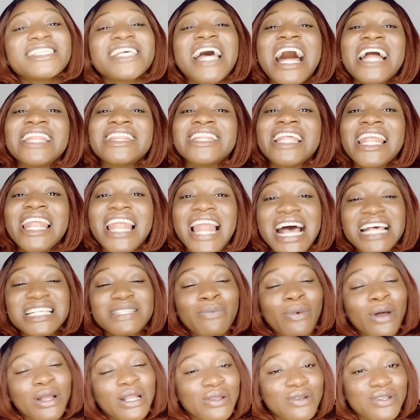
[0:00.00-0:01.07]
and the last
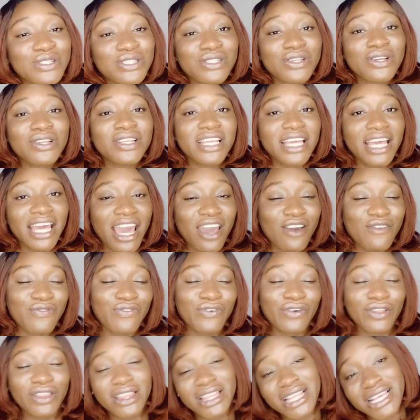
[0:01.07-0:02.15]
body lotion here
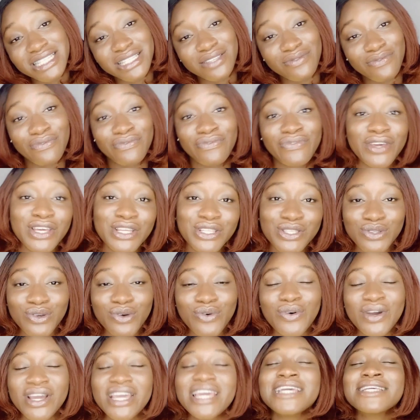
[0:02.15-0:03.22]
for this
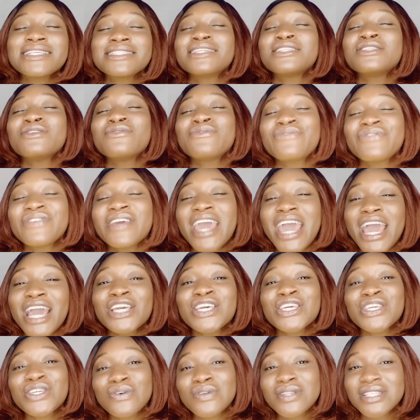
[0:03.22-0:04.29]
video is the Nivea
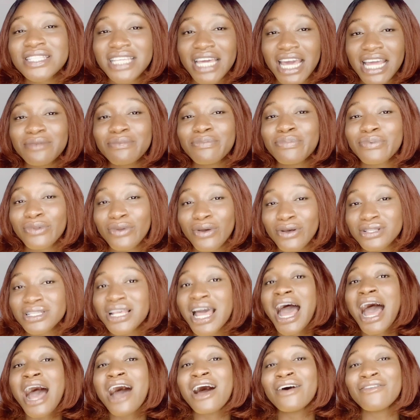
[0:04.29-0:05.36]
Q10 Plus
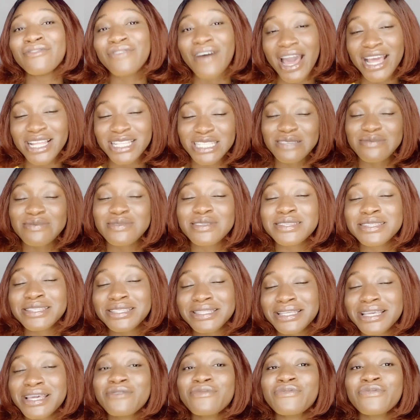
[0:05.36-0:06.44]
Vitamin
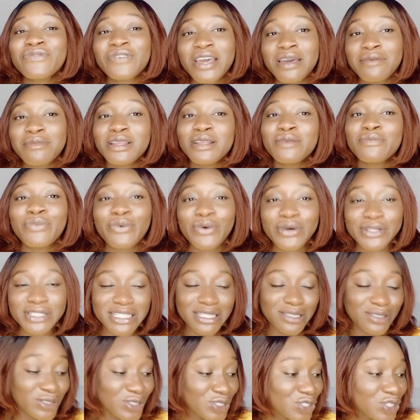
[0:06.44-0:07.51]
C Firming Body
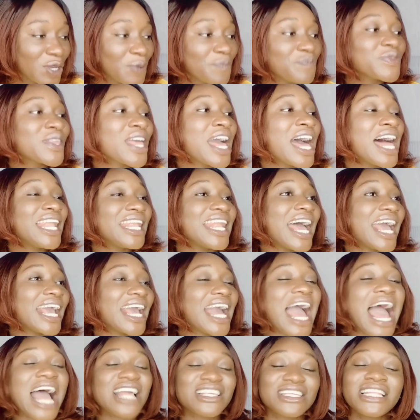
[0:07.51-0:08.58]
Lotion. Like,
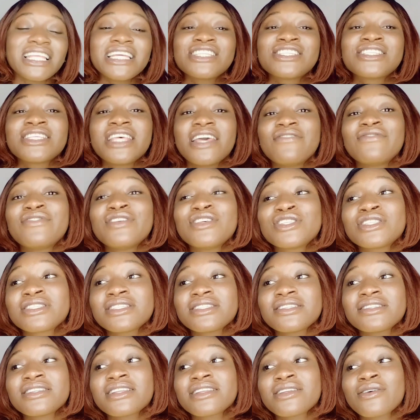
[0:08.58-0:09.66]
I actually saved
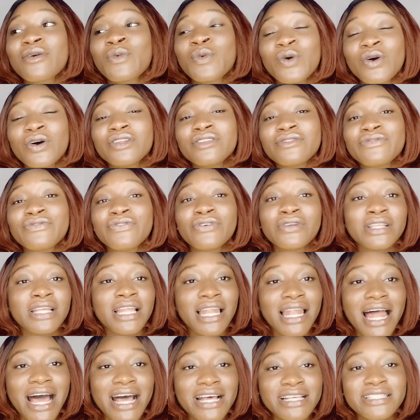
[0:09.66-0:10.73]
this one for the
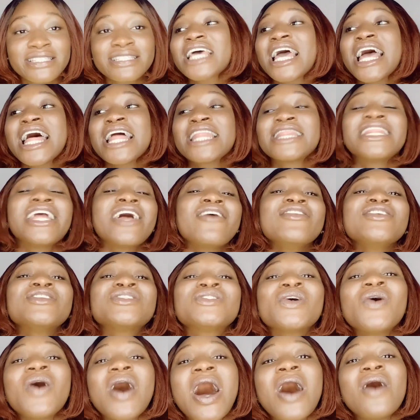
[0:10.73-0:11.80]
last. There is
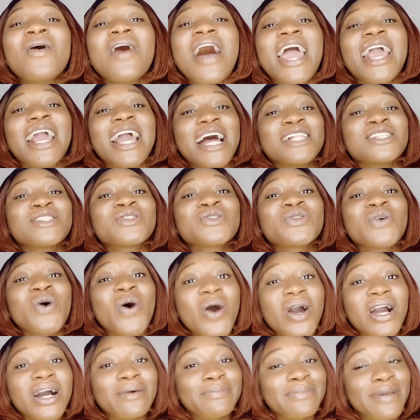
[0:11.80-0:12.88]
no how I can
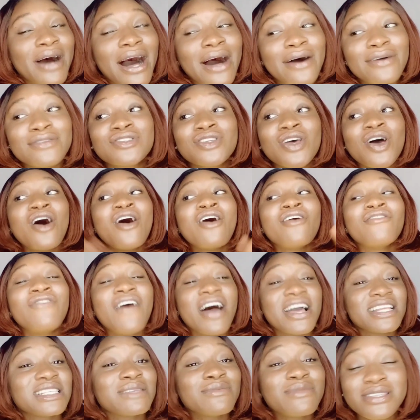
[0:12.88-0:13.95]
talk about
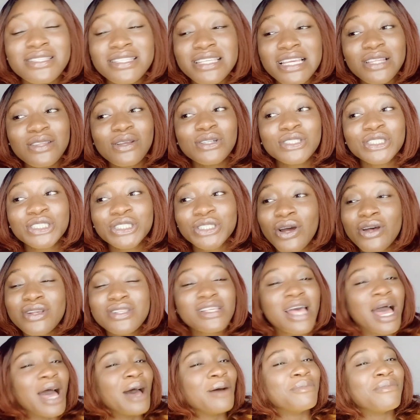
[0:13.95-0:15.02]
vitamin C
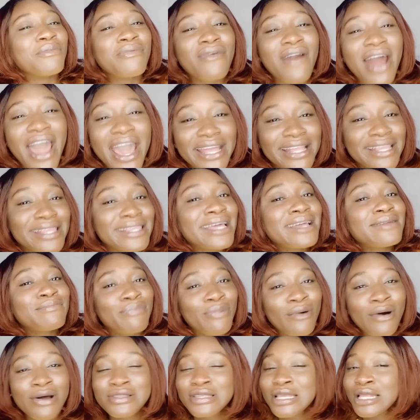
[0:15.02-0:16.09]
lotions, brightening
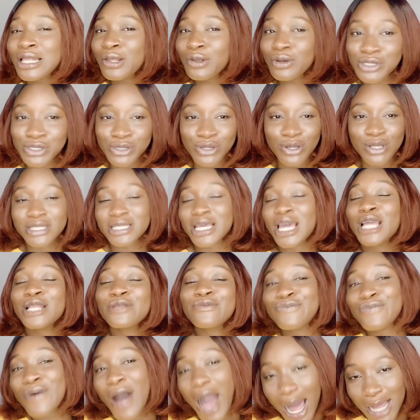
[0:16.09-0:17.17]
body lotions,
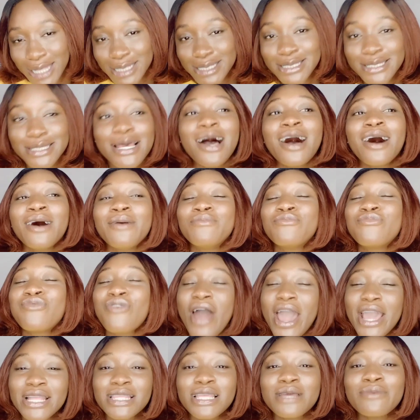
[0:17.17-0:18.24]
in fact
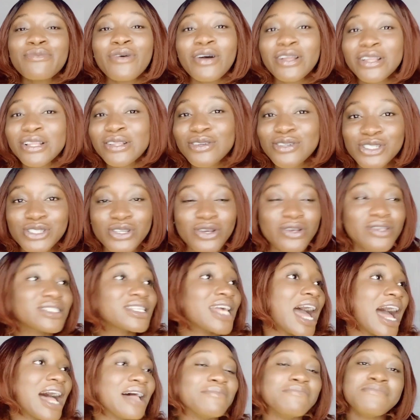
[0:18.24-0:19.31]
brightening body
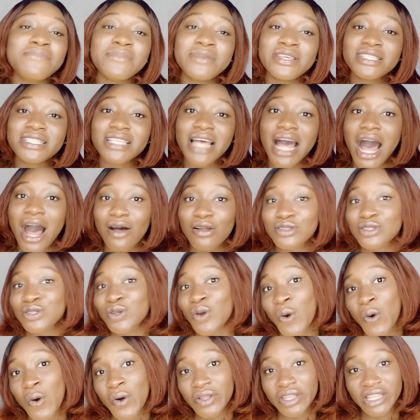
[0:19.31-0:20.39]
lotions, and miss out
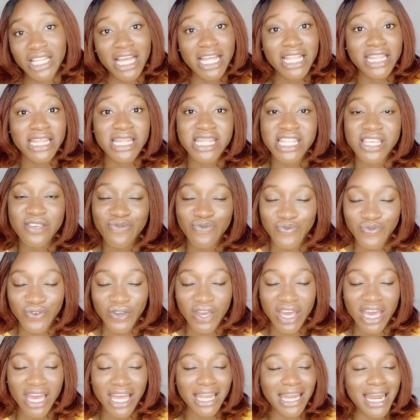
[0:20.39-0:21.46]
on
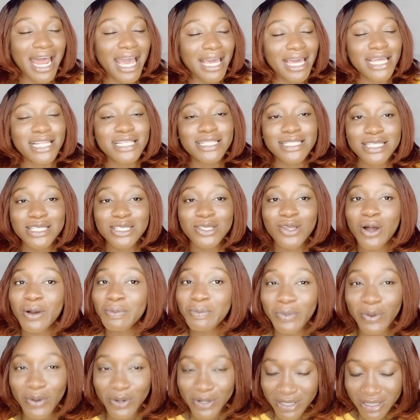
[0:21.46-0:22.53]
Nivea. Like, it's
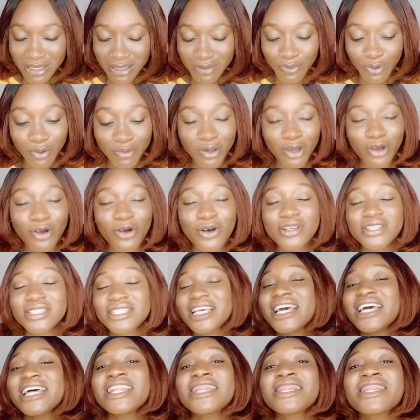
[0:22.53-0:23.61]
not possible, because
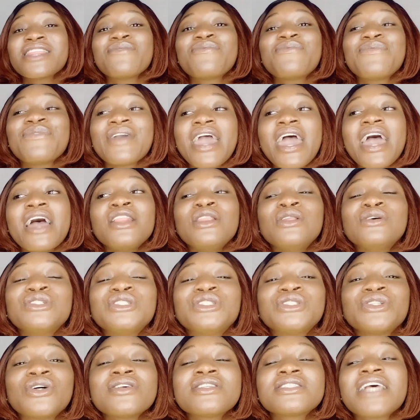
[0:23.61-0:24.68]
Nivea
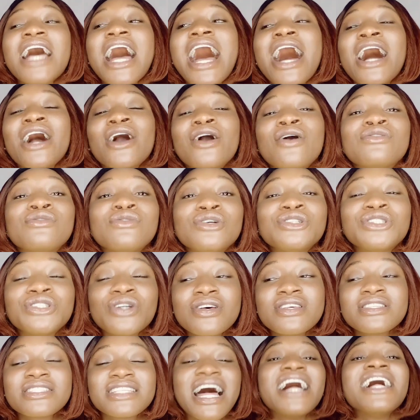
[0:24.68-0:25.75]
lotions are
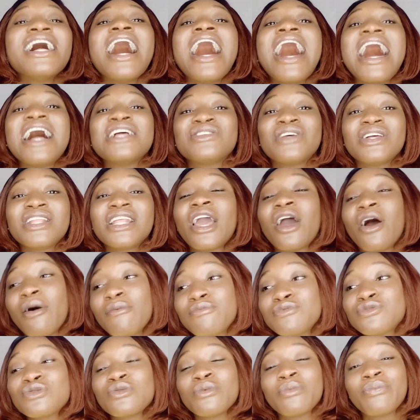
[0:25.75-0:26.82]
lotions that actually
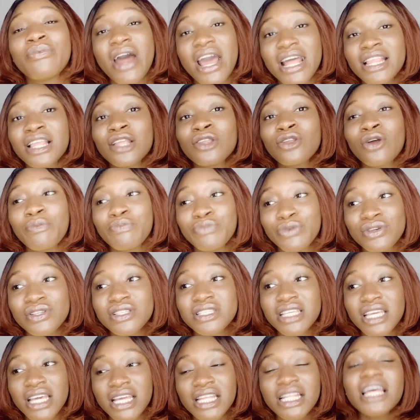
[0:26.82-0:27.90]
help to brighten up your
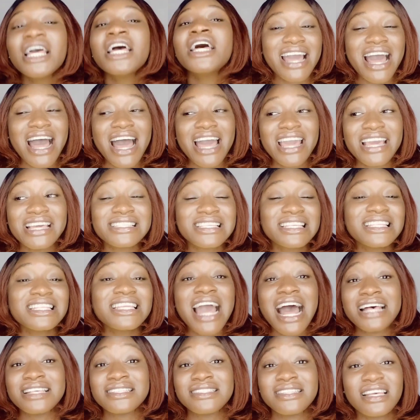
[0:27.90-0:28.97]
skin. They are easily
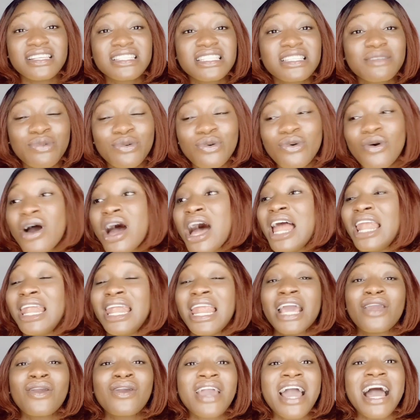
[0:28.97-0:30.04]
accessible,
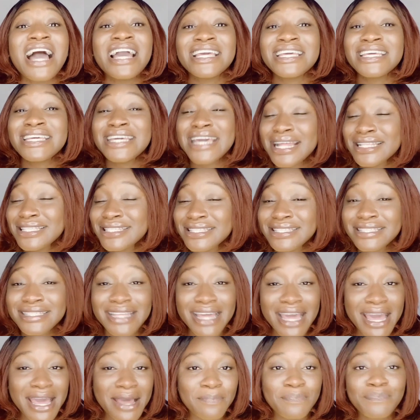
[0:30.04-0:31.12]
like you can get
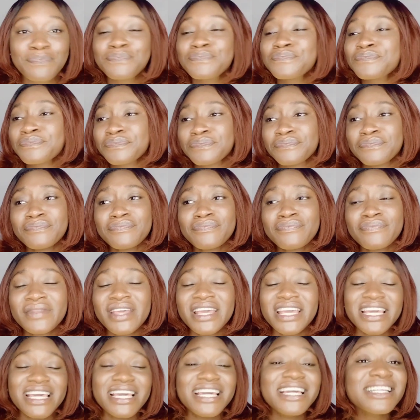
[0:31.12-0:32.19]
them
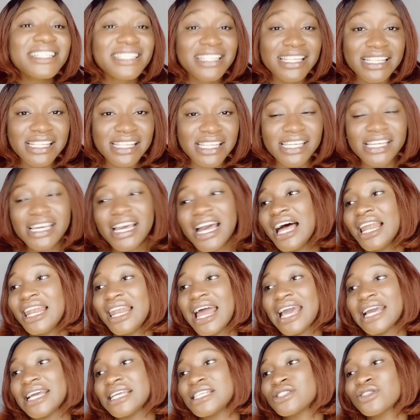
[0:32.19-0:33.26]
easily.
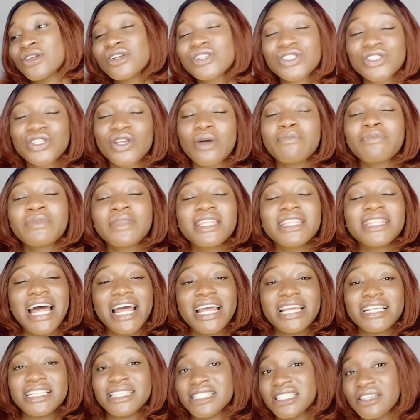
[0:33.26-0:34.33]
Like, it's not something
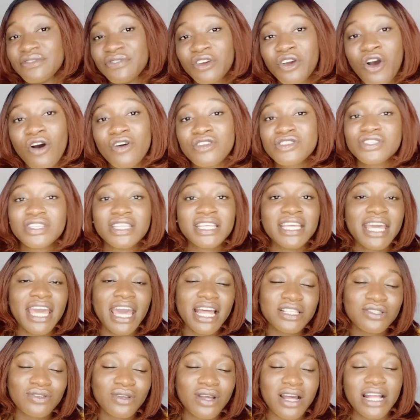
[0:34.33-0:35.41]
that is difficult to
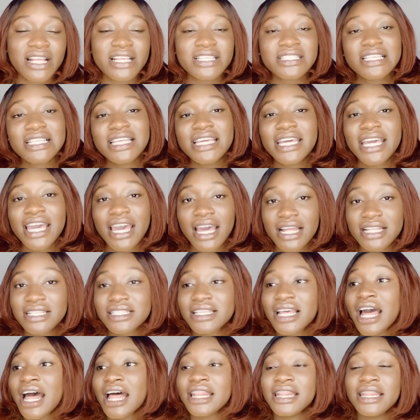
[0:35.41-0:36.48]
get. You can easily get
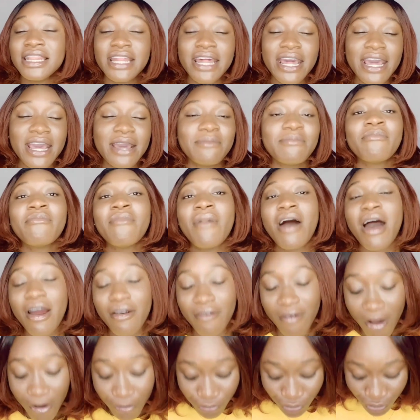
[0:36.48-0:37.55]
them
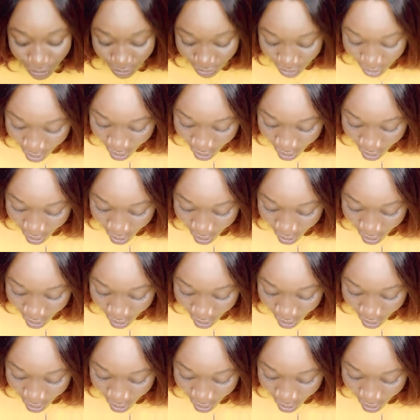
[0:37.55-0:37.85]
around you.